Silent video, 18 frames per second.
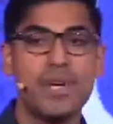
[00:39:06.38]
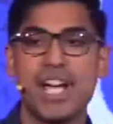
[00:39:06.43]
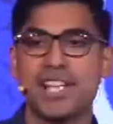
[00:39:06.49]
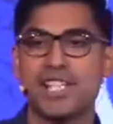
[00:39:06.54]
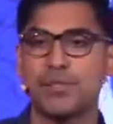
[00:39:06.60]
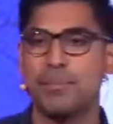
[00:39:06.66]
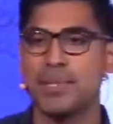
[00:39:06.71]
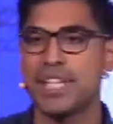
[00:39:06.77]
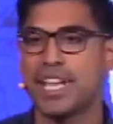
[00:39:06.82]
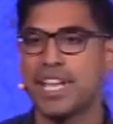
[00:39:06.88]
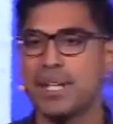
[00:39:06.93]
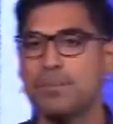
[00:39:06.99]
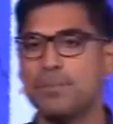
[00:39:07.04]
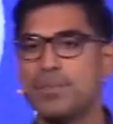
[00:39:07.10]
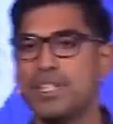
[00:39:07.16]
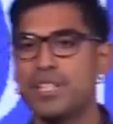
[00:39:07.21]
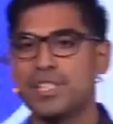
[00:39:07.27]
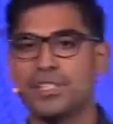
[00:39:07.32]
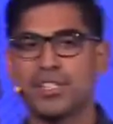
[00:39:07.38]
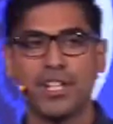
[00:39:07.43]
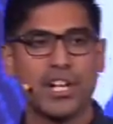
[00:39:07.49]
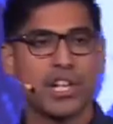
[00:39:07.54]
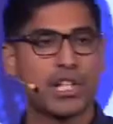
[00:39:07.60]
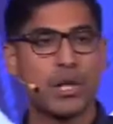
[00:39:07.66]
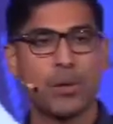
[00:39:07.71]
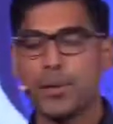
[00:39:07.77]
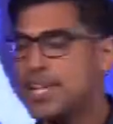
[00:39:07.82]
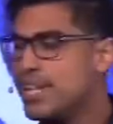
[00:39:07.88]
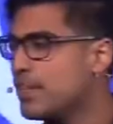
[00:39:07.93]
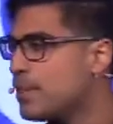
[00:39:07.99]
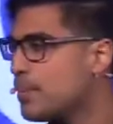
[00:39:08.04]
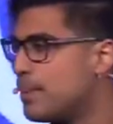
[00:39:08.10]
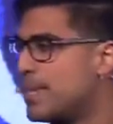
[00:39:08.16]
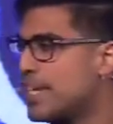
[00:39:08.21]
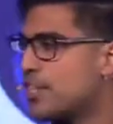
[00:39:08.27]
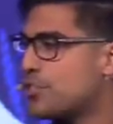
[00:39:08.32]
mess became this
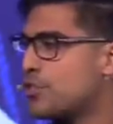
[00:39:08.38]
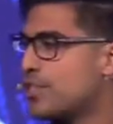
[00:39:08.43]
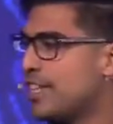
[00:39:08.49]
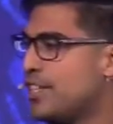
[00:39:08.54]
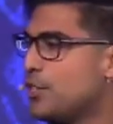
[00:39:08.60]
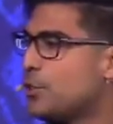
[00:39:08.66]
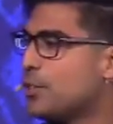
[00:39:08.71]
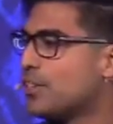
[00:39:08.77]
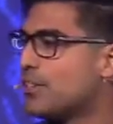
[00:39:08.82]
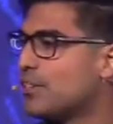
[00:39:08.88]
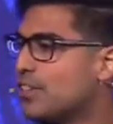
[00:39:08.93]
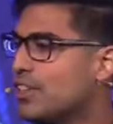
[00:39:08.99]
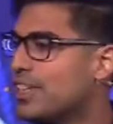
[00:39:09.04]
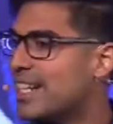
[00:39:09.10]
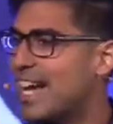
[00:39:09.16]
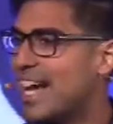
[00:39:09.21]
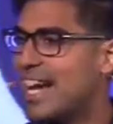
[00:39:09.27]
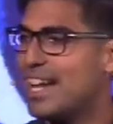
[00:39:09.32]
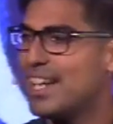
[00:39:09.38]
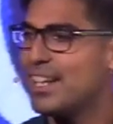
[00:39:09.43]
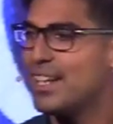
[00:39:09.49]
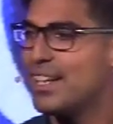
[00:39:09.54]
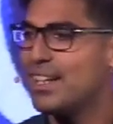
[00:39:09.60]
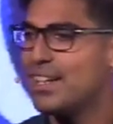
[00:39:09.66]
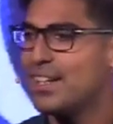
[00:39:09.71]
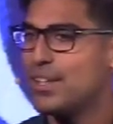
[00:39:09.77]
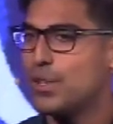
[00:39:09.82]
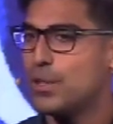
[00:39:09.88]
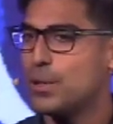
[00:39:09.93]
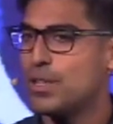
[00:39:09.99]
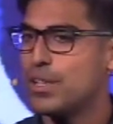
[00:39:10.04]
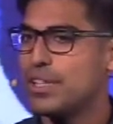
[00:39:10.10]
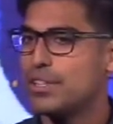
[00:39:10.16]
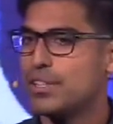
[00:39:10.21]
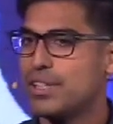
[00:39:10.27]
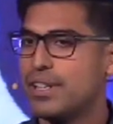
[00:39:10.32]
coherent picture that you could look at.
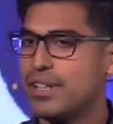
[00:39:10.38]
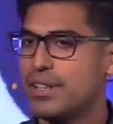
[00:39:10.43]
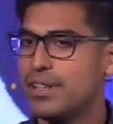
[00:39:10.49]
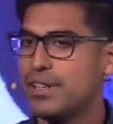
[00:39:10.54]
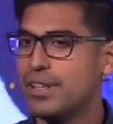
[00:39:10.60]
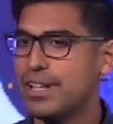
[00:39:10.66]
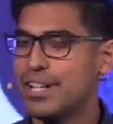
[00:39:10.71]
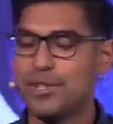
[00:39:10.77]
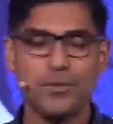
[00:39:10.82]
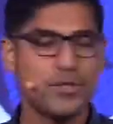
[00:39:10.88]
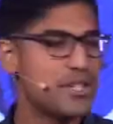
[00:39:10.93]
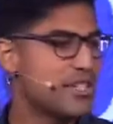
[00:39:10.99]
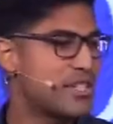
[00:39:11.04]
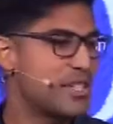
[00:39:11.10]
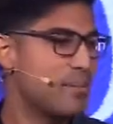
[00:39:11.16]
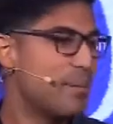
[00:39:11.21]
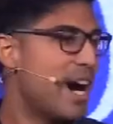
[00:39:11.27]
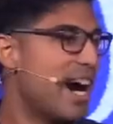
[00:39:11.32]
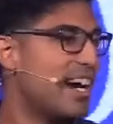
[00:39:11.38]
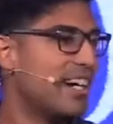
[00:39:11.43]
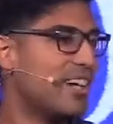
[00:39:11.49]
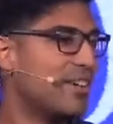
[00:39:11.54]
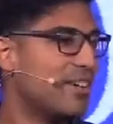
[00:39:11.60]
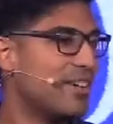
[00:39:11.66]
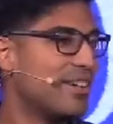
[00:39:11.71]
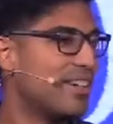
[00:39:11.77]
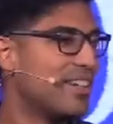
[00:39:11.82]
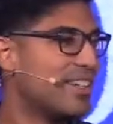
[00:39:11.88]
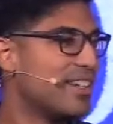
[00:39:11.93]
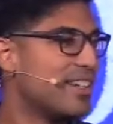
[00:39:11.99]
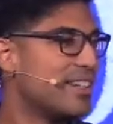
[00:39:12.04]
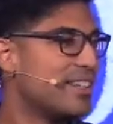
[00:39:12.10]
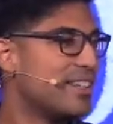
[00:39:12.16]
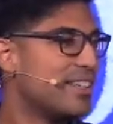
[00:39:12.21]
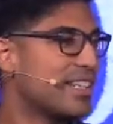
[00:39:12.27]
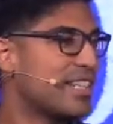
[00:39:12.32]
And you would just smile,
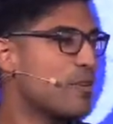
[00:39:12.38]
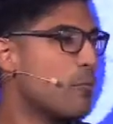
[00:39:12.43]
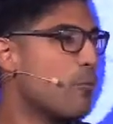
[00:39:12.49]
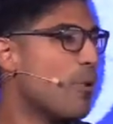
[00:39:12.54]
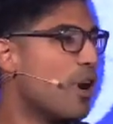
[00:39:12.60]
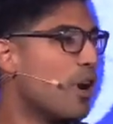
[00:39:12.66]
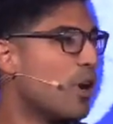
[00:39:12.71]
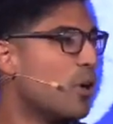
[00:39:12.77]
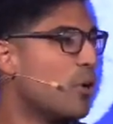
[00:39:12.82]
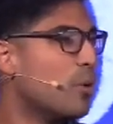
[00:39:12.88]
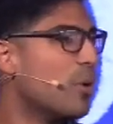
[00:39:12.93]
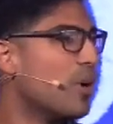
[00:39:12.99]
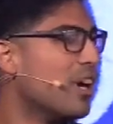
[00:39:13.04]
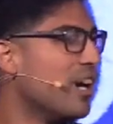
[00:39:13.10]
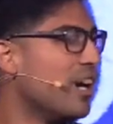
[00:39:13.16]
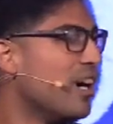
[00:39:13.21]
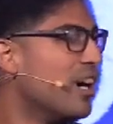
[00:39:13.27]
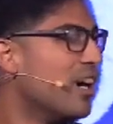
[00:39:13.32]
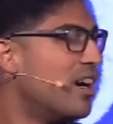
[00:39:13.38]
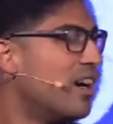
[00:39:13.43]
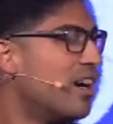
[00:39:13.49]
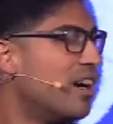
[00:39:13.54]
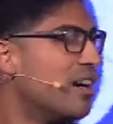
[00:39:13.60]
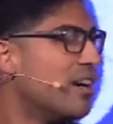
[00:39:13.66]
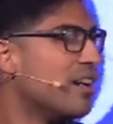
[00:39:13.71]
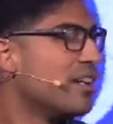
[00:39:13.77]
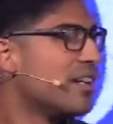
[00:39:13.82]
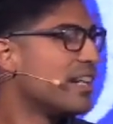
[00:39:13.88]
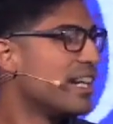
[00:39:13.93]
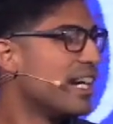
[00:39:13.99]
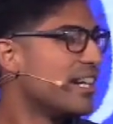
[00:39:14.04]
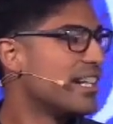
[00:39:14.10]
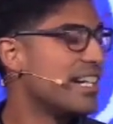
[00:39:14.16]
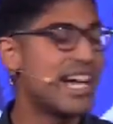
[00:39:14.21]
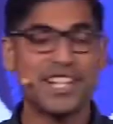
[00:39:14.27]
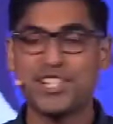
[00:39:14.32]
thinking, whoa.
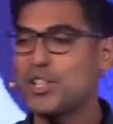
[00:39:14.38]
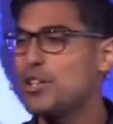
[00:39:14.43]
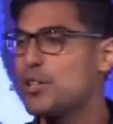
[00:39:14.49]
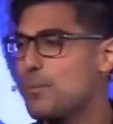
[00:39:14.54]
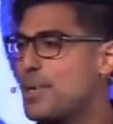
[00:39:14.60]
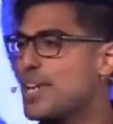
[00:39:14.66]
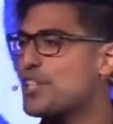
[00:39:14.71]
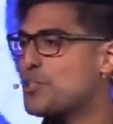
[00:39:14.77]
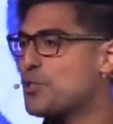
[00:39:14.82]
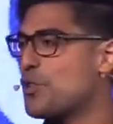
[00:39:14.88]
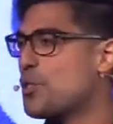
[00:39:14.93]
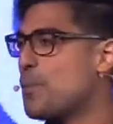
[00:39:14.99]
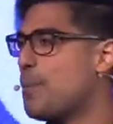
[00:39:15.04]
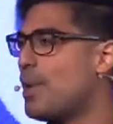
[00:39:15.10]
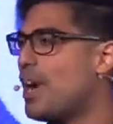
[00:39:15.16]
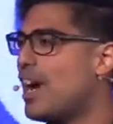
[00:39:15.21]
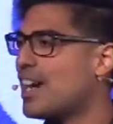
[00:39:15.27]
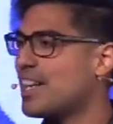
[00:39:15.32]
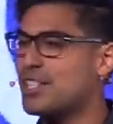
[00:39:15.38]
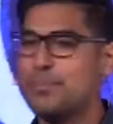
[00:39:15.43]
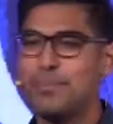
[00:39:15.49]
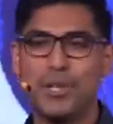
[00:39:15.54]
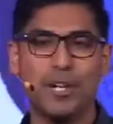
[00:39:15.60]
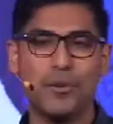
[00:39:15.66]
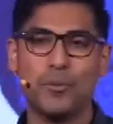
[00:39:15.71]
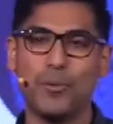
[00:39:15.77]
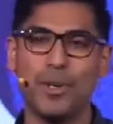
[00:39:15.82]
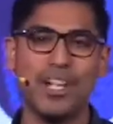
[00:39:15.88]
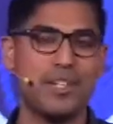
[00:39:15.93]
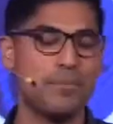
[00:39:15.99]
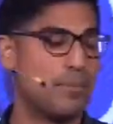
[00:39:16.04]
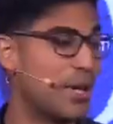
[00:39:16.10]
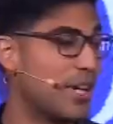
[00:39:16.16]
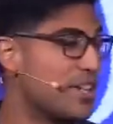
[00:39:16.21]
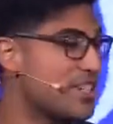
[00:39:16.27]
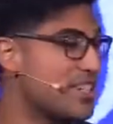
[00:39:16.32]
Yeah, I saw the picture on the box, but
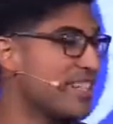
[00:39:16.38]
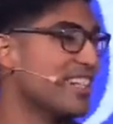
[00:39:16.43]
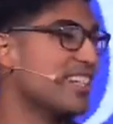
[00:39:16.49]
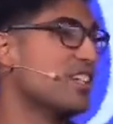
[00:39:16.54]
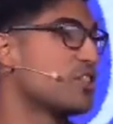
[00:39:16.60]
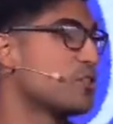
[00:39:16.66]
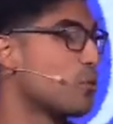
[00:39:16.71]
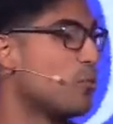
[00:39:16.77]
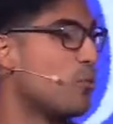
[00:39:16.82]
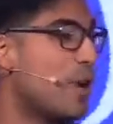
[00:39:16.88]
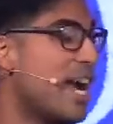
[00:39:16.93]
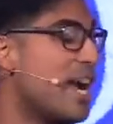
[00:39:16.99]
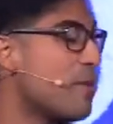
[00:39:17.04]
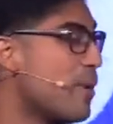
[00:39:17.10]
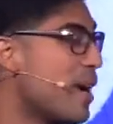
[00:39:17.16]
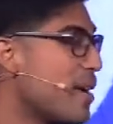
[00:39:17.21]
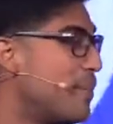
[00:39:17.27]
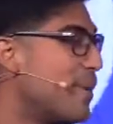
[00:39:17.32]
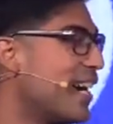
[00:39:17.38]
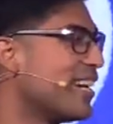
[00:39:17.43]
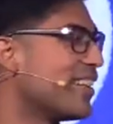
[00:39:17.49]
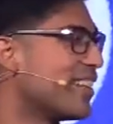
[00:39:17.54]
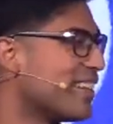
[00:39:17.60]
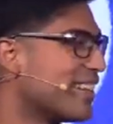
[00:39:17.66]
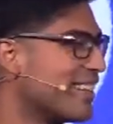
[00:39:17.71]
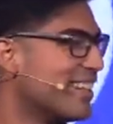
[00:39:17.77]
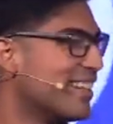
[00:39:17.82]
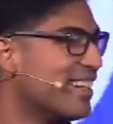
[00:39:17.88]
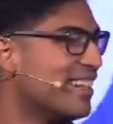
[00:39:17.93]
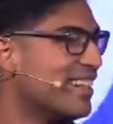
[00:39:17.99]
in person it looks way, way better.